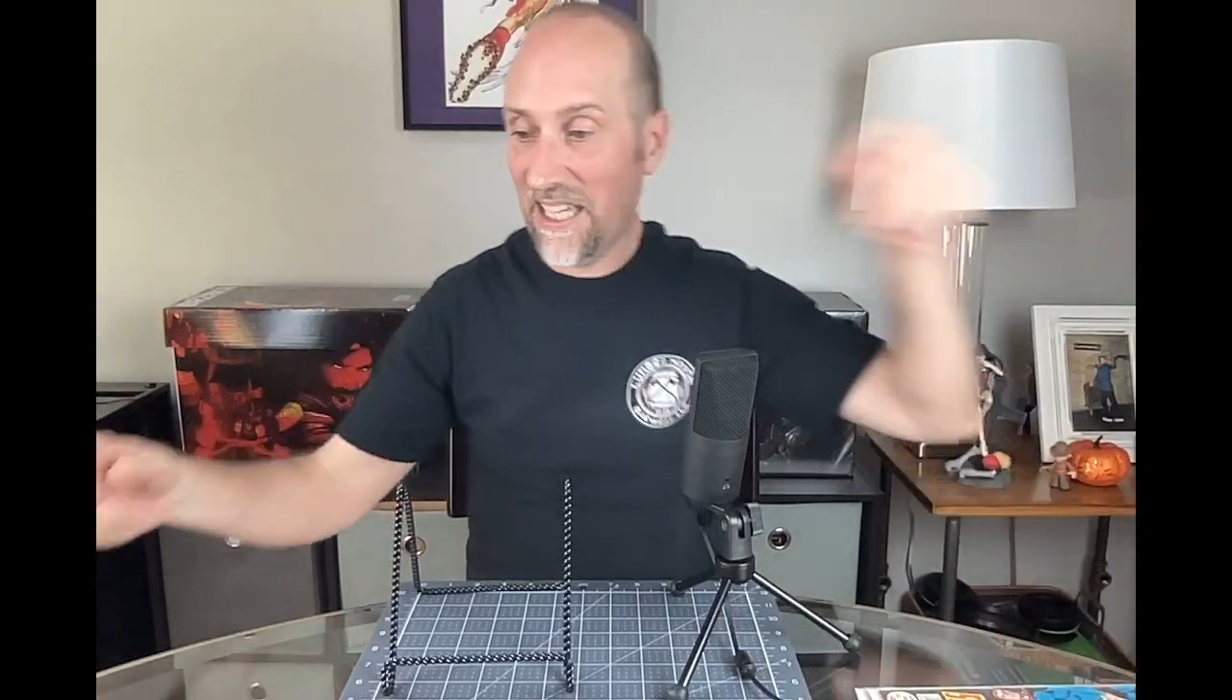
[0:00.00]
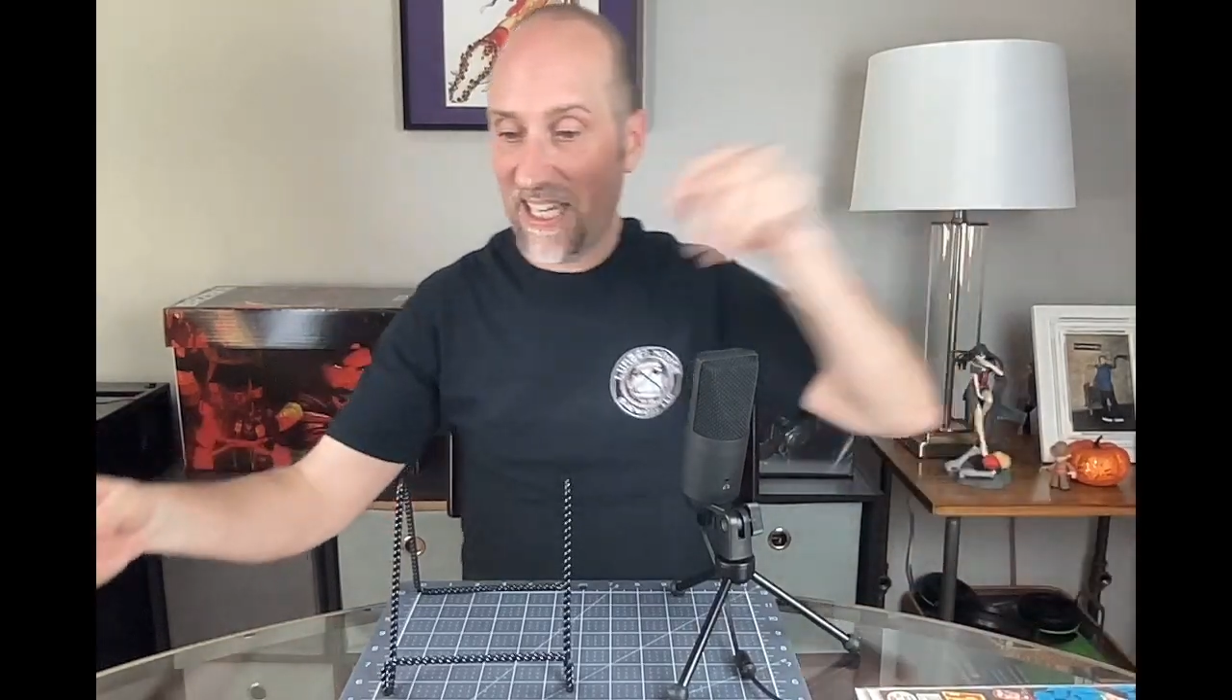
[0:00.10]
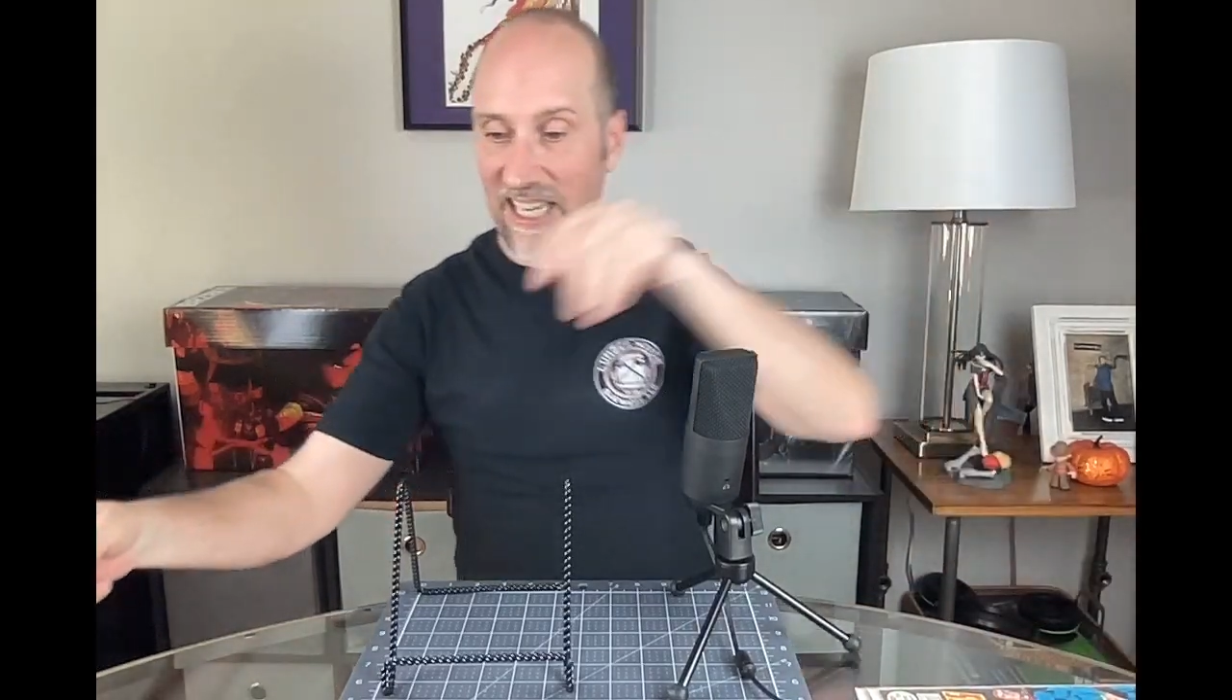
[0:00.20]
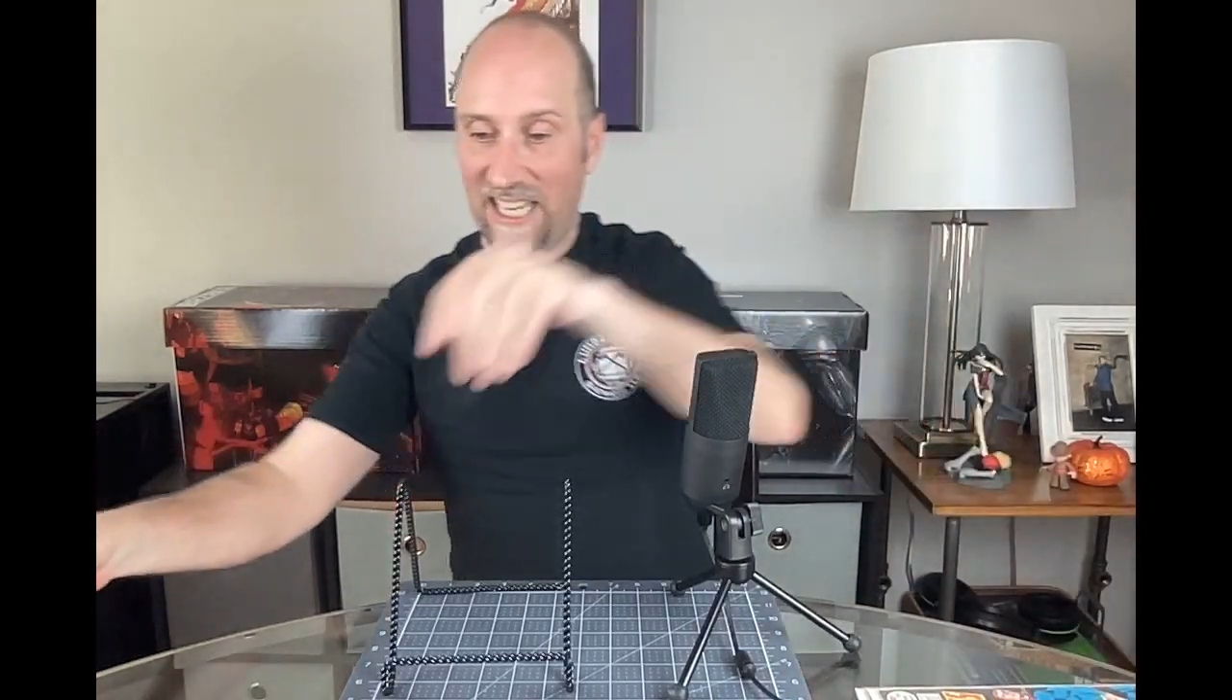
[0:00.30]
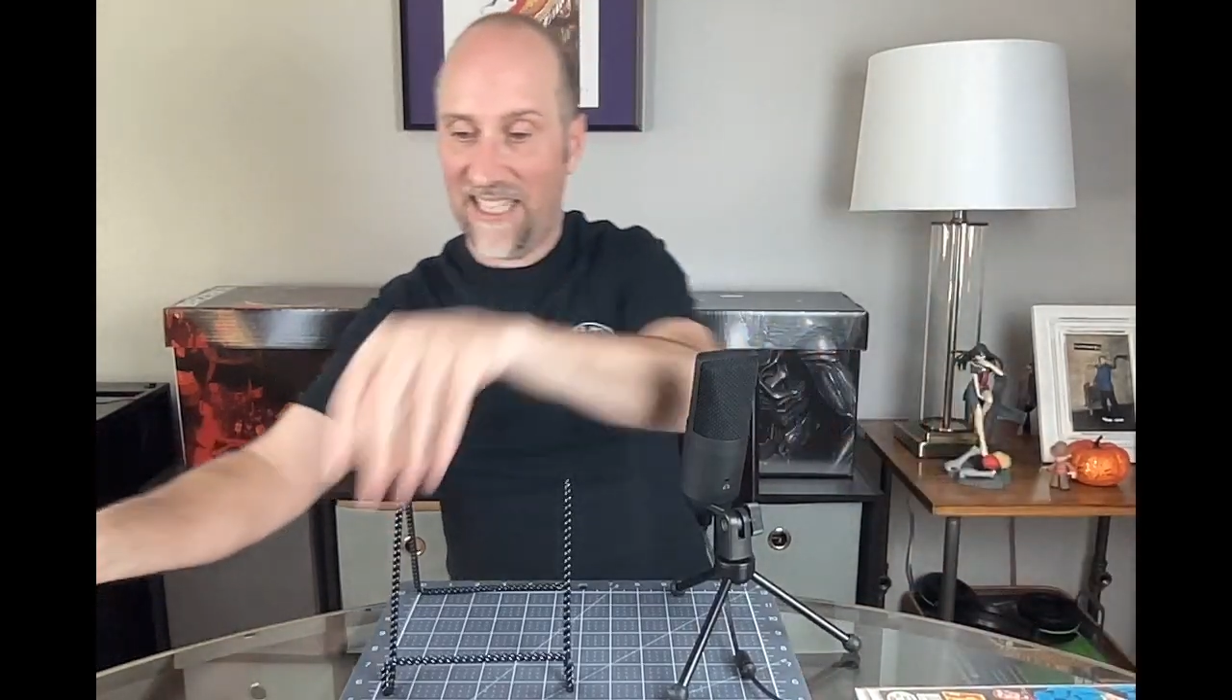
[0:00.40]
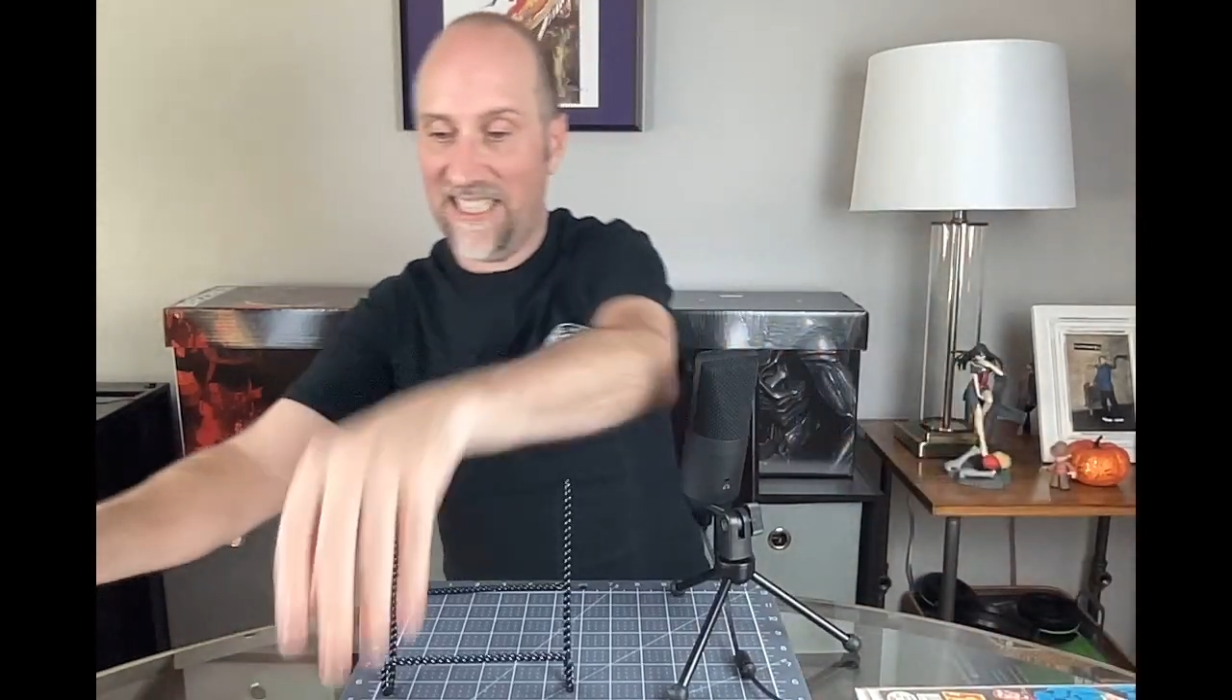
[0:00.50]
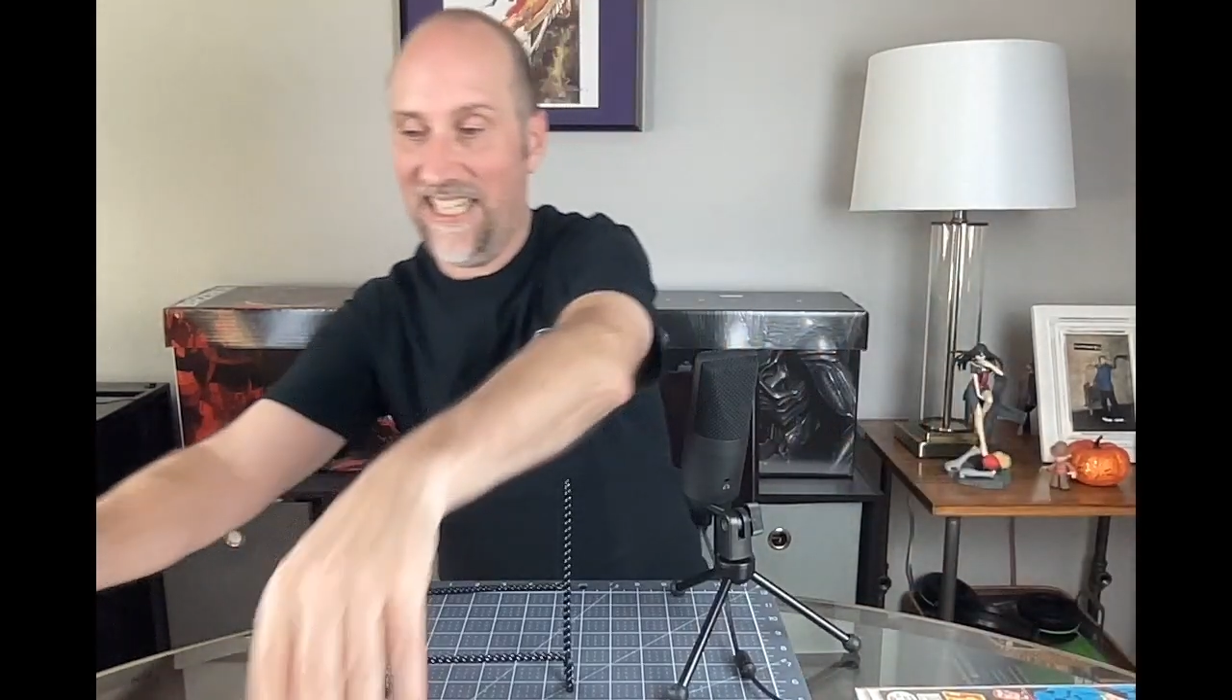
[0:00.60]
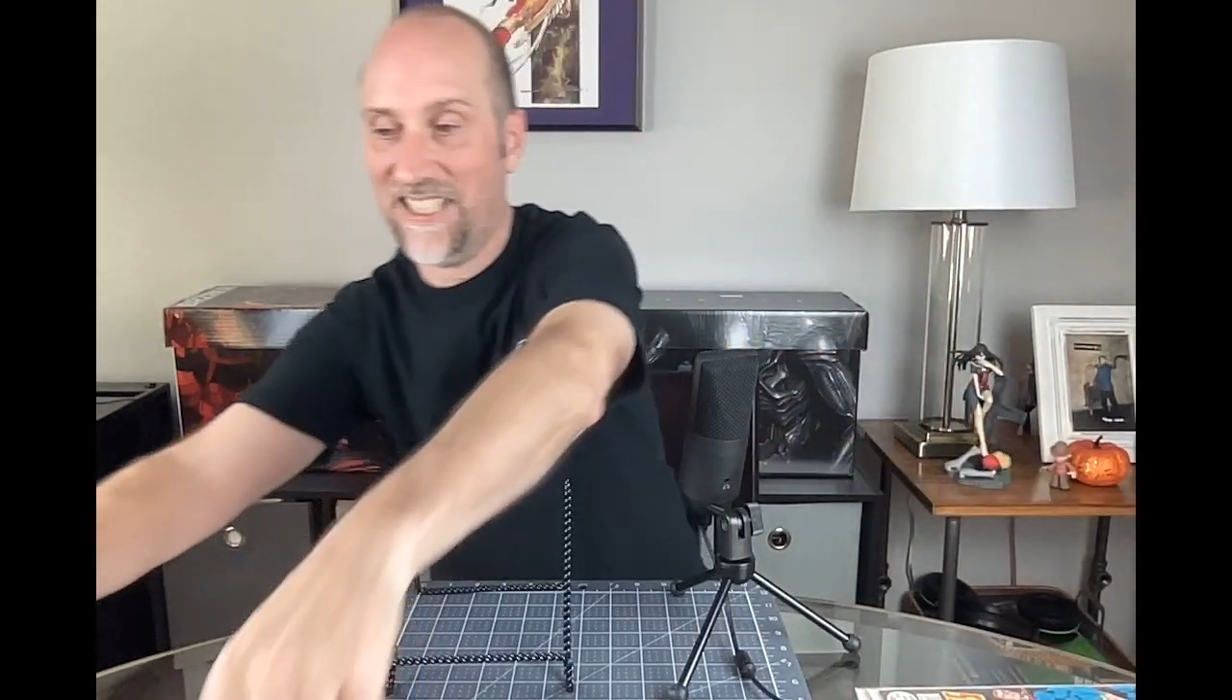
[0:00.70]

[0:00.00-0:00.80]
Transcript: And